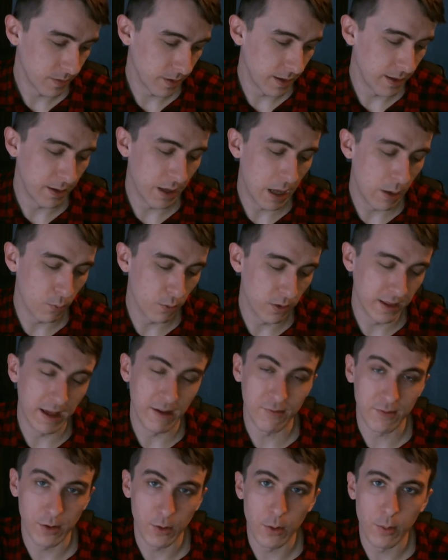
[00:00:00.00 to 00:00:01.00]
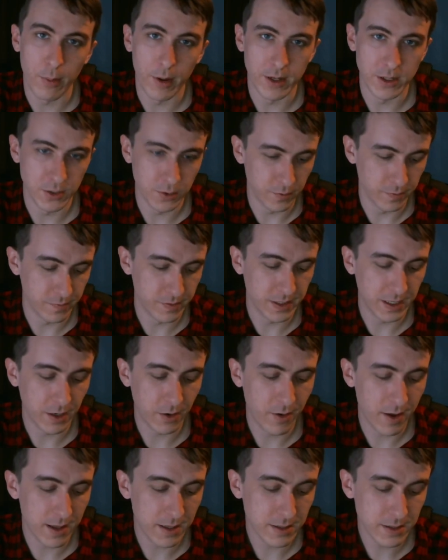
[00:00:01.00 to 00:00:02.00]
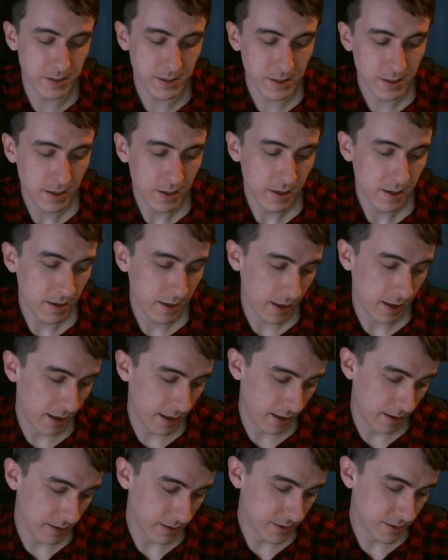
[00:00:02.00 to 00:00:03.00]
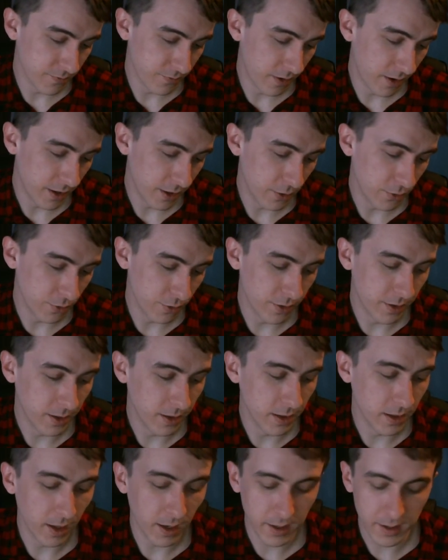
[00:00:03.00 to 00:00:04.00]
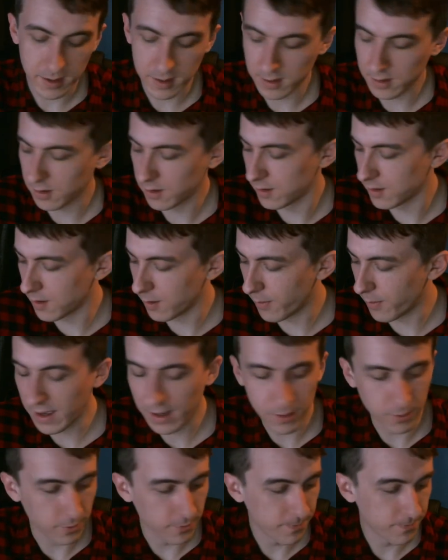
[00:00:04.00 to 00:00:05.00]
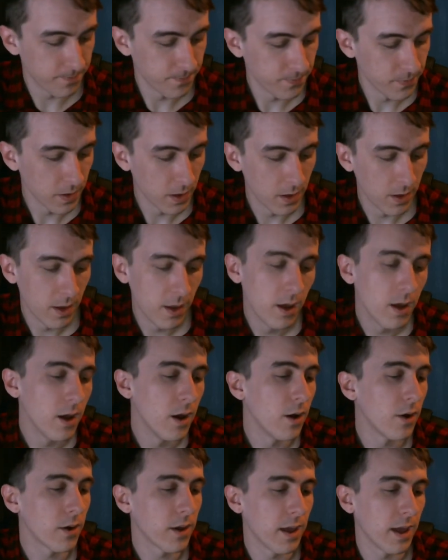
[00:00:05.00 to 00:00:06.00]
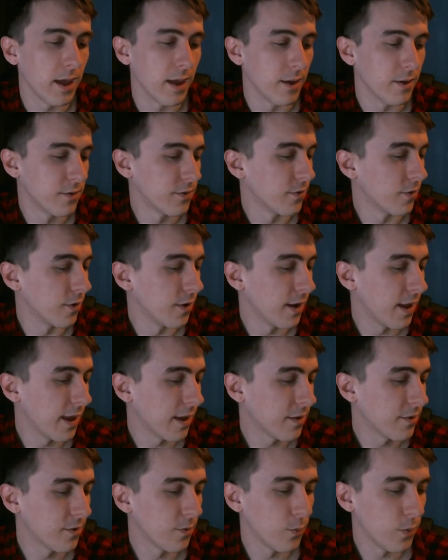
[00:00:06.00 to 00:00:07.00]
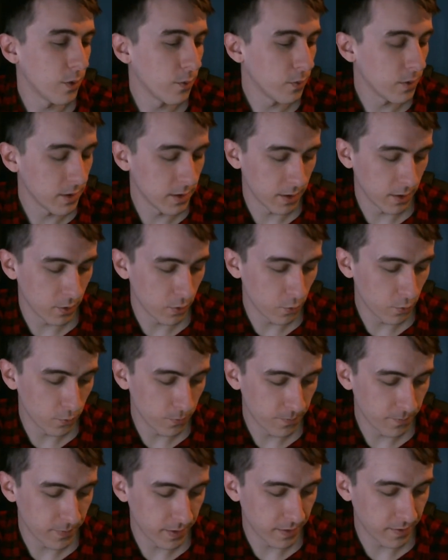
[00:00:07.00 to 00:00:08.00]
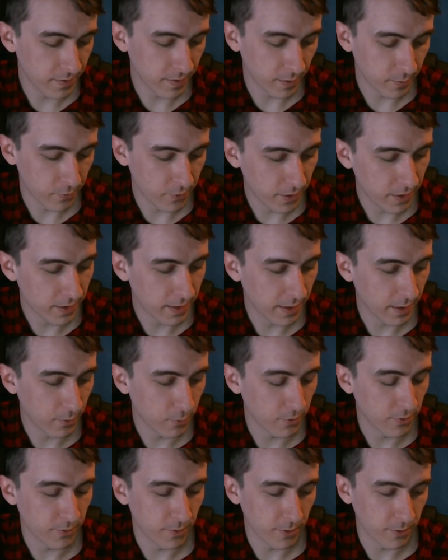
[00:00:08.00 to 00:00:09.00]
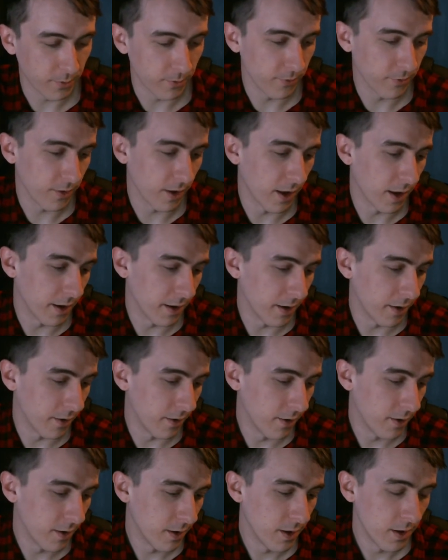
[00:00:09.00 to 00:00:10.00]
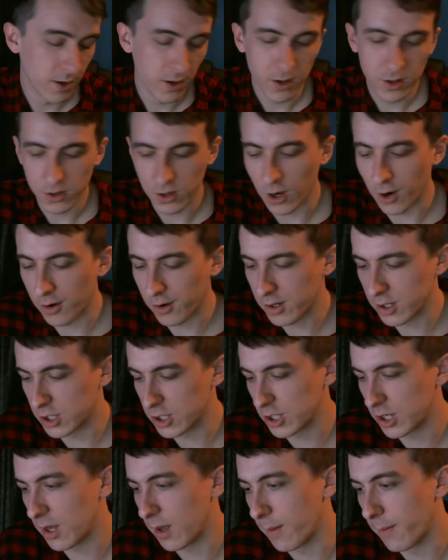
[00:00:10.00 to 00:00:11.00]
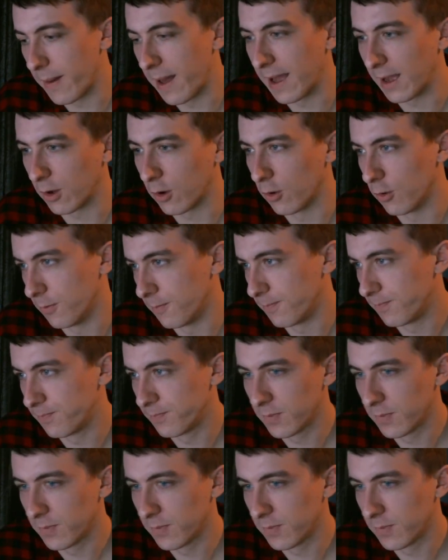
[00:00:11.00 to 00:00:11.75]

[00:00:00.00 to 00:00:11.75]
It will definitely remind you of cigarettes. It's a very good light tobacco. Okay, so next we will do, let's see, I'm trying to think which ones we've got here. Turkish Tobacco.